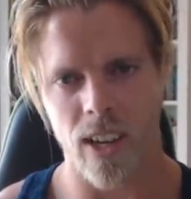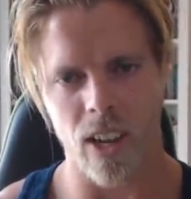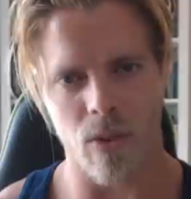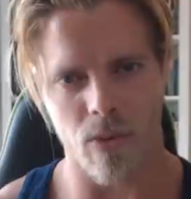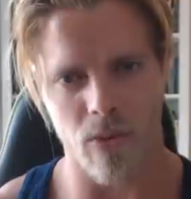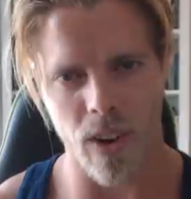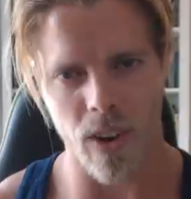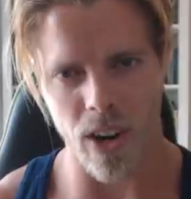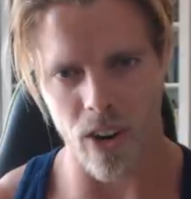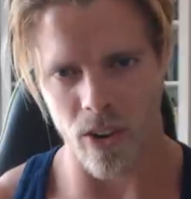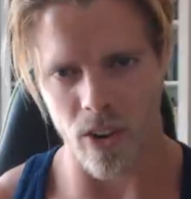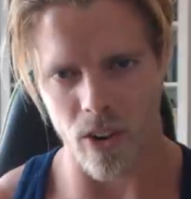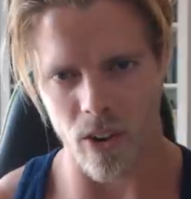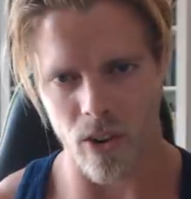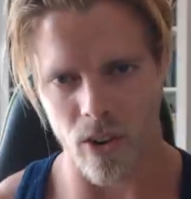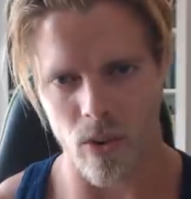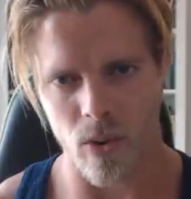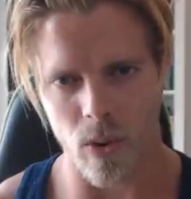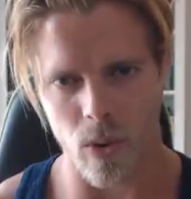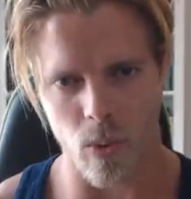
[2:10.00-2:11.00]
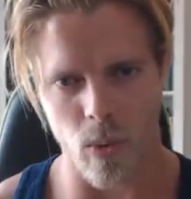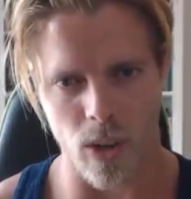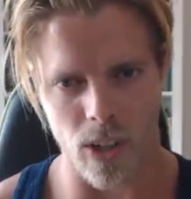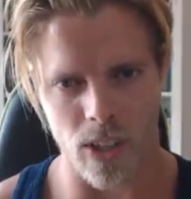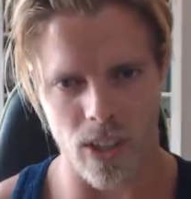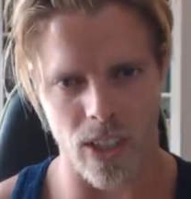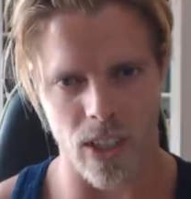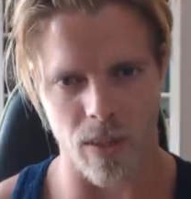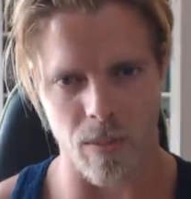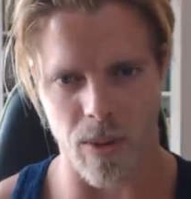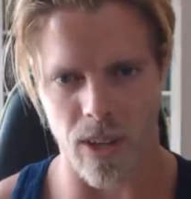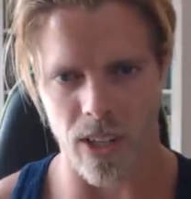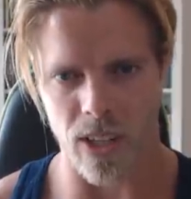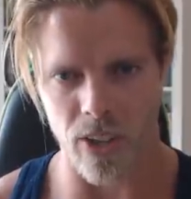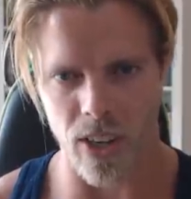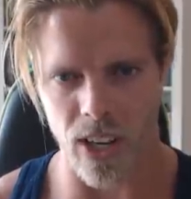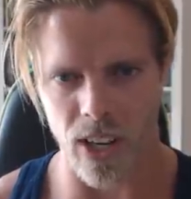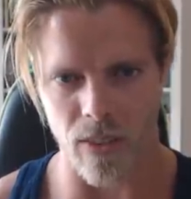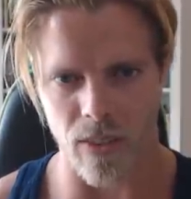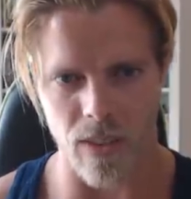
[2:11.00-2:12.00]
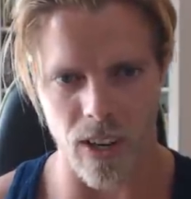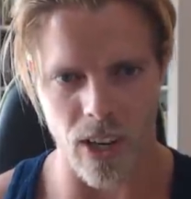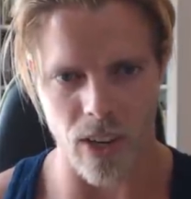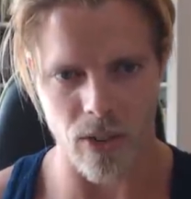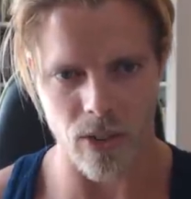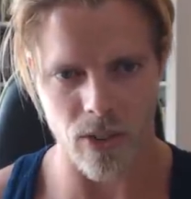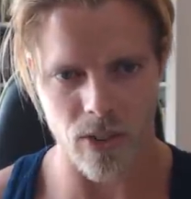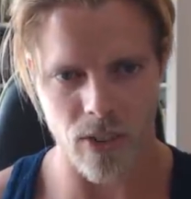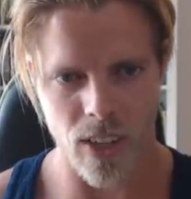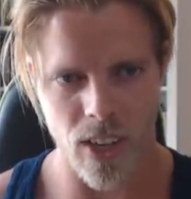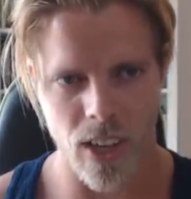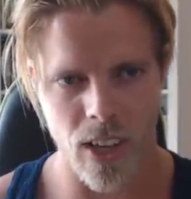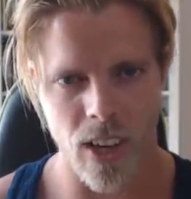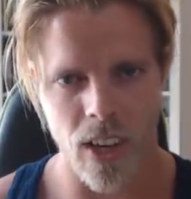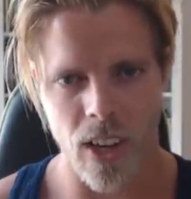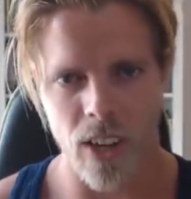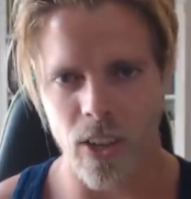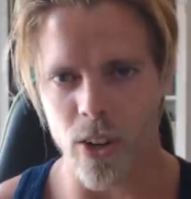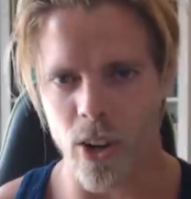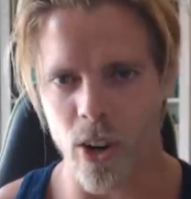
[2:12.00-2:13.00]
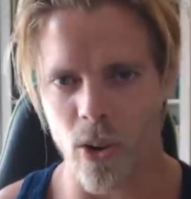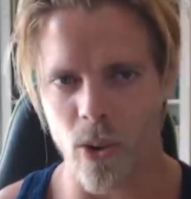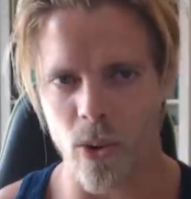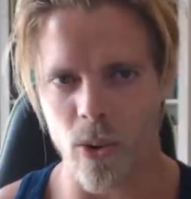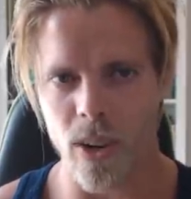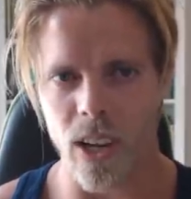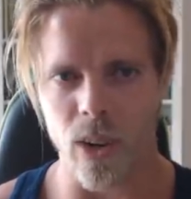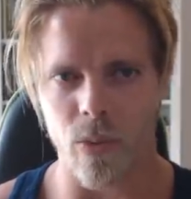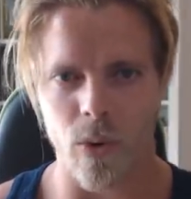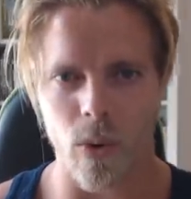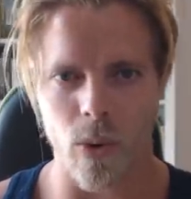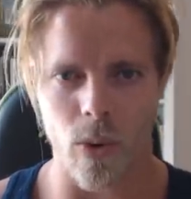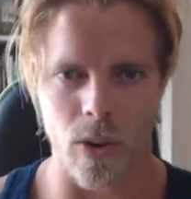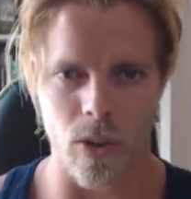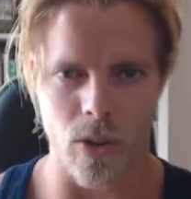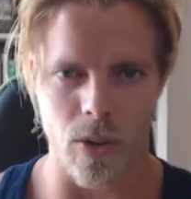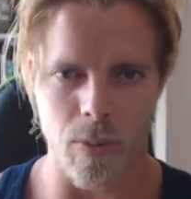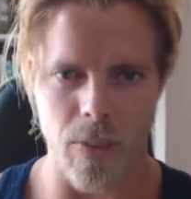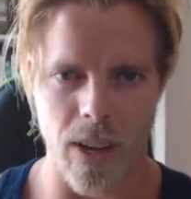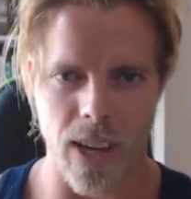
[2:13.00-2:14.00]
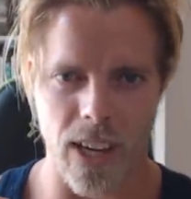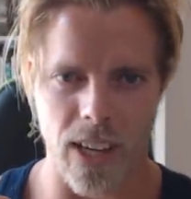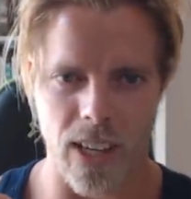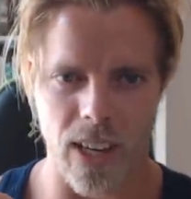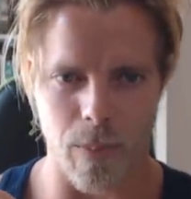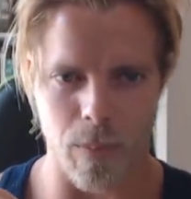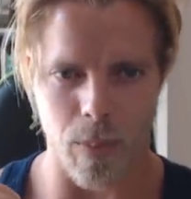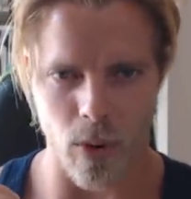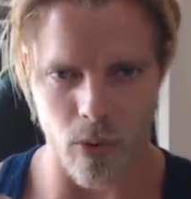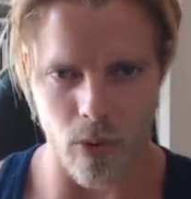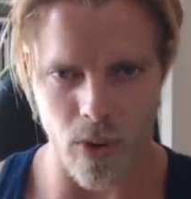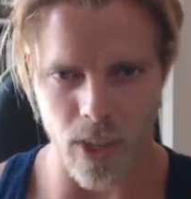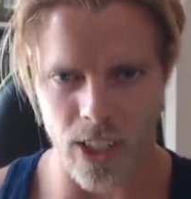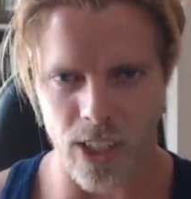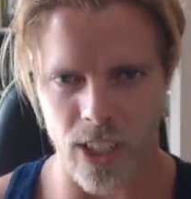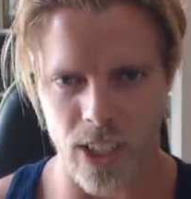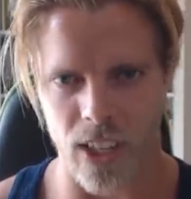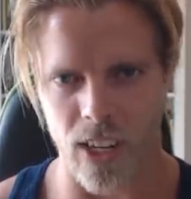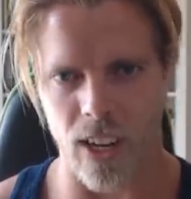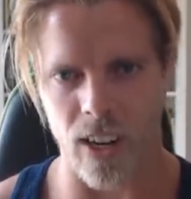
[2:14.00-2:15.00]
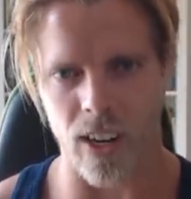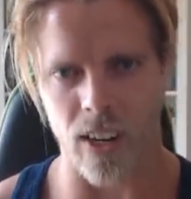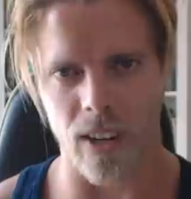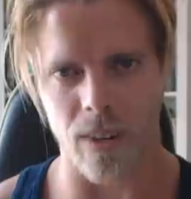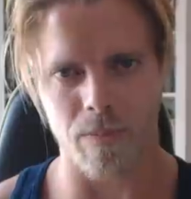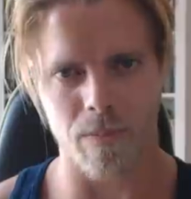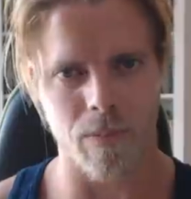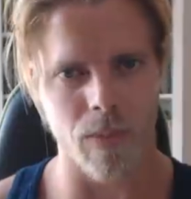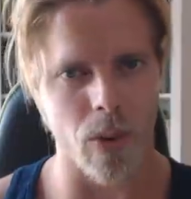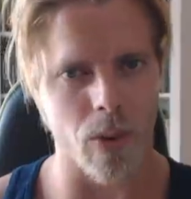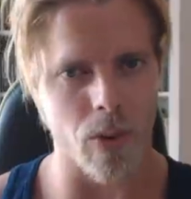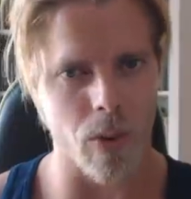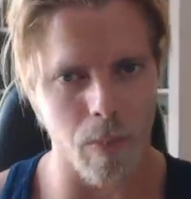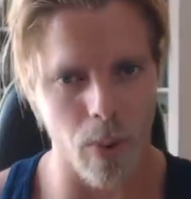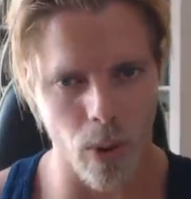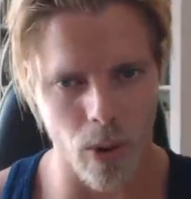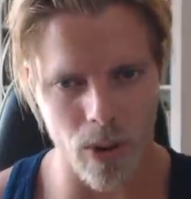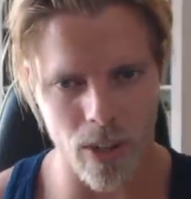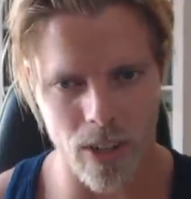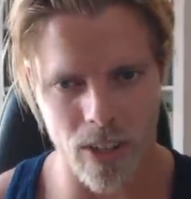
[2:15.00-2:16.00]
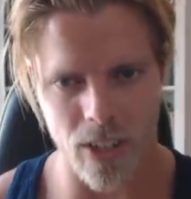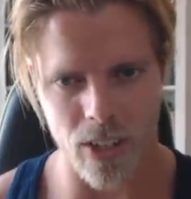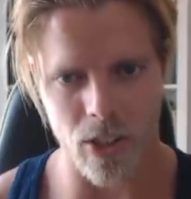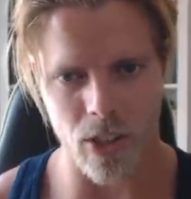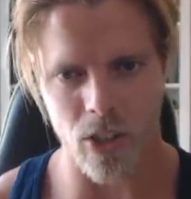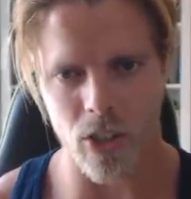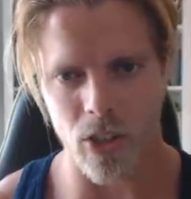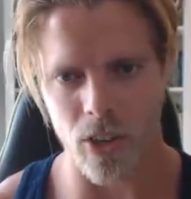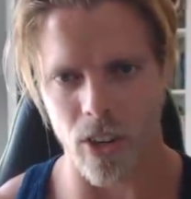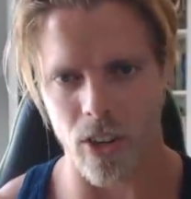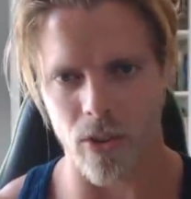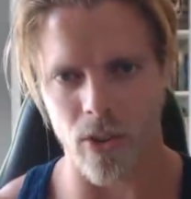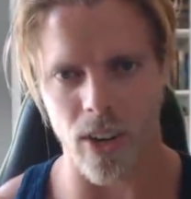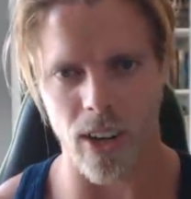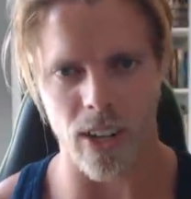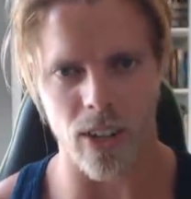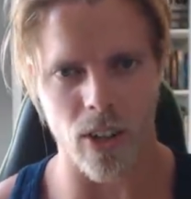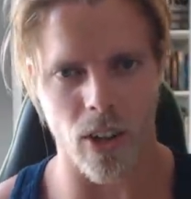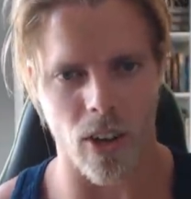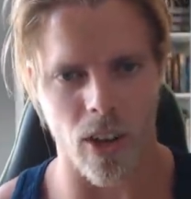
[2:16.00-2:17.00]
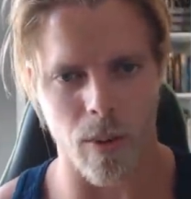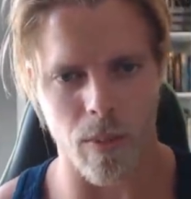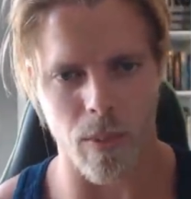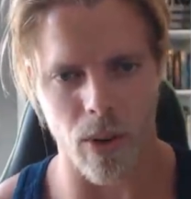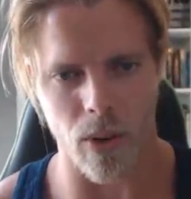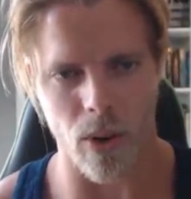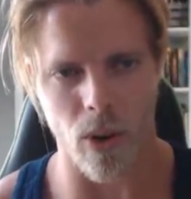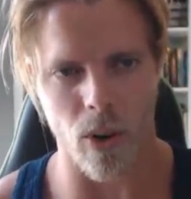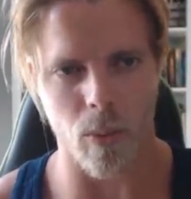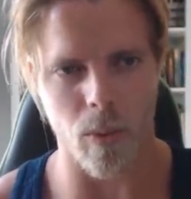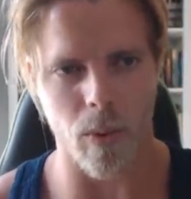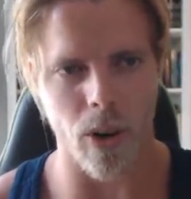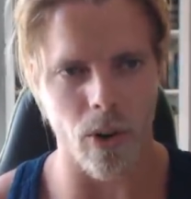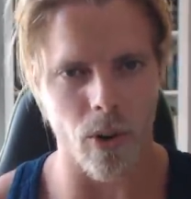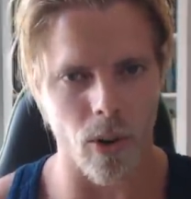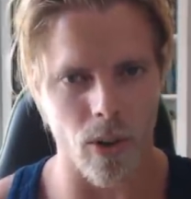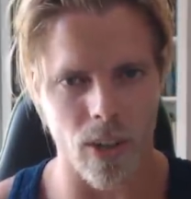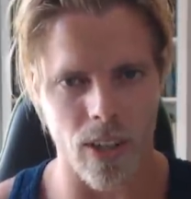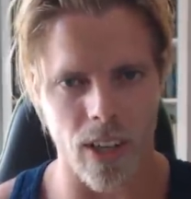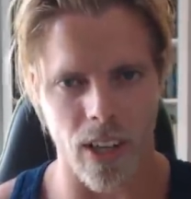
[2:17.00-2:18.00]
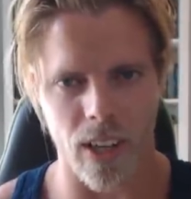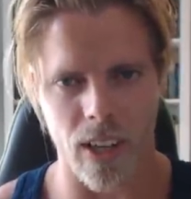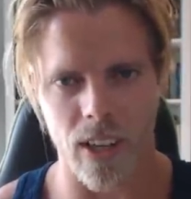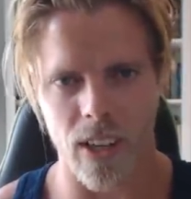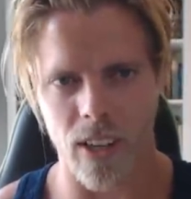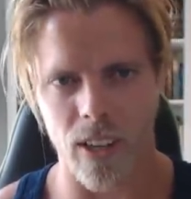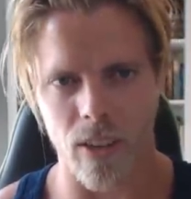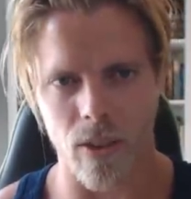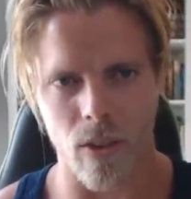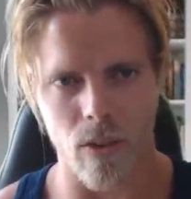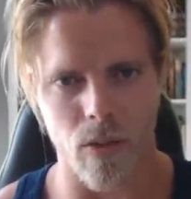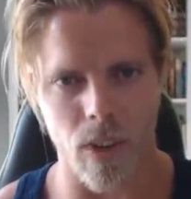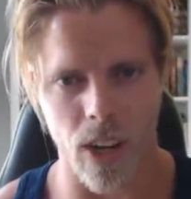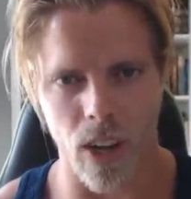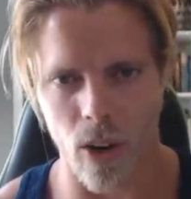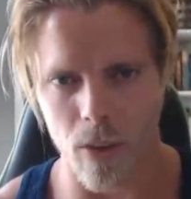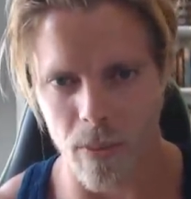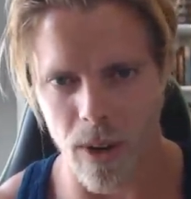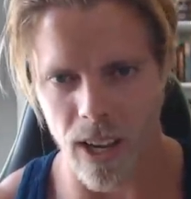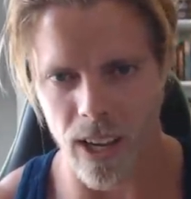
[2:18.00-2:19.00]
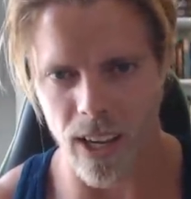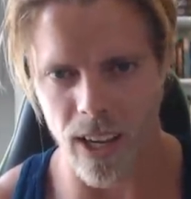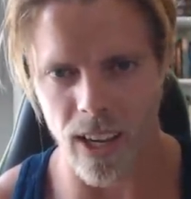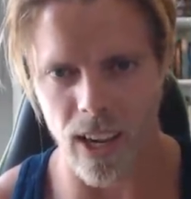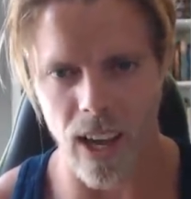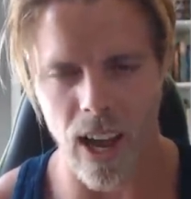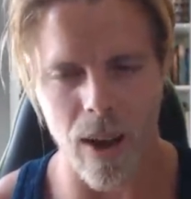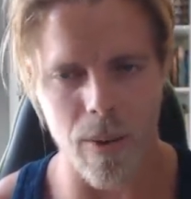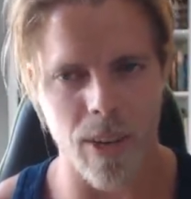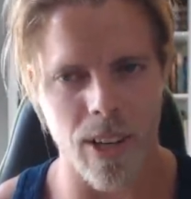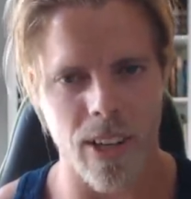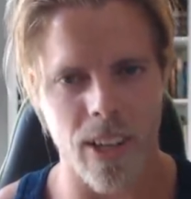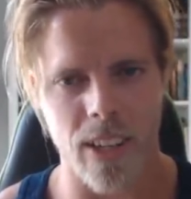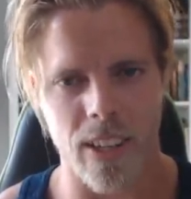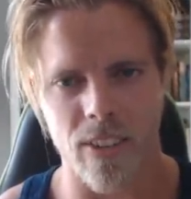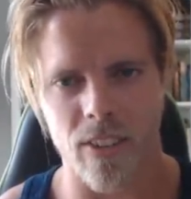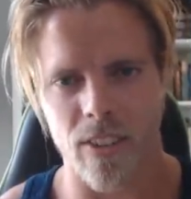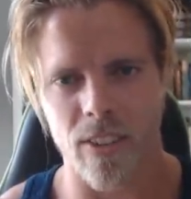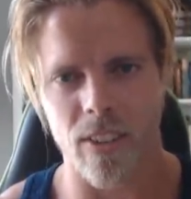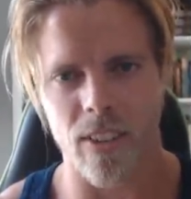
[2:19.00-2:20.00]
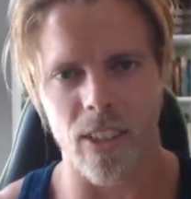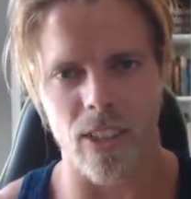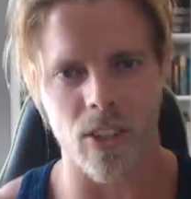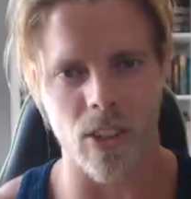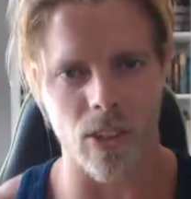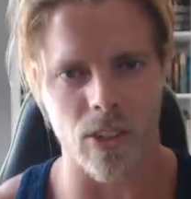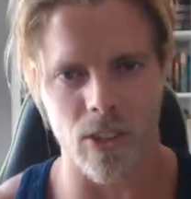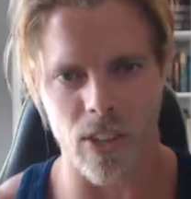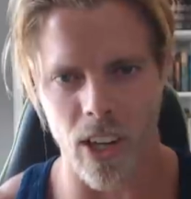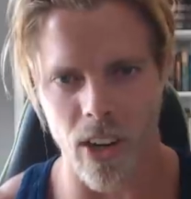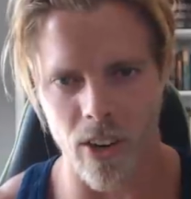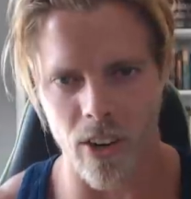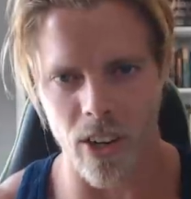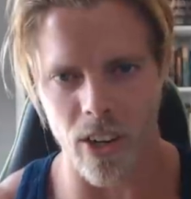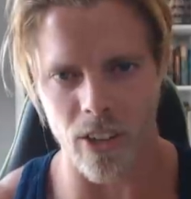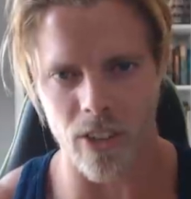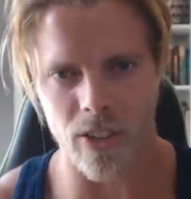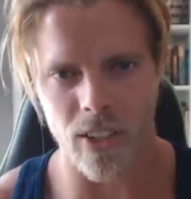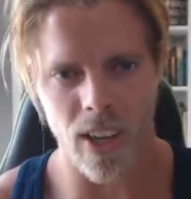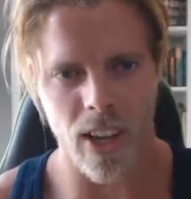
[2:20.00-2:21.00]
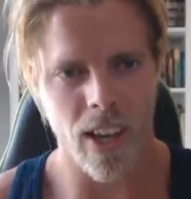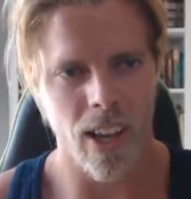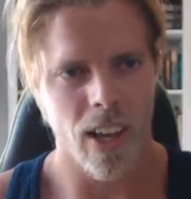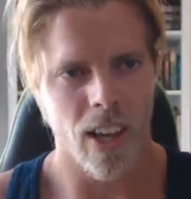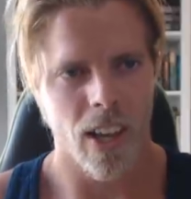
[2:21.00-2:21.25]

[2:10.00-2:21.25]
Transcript: inferior when watching my training videos. You know, if you want to make it a professional report, you shouldn't really talk about homoerotic video making. I mean, it's it's not serious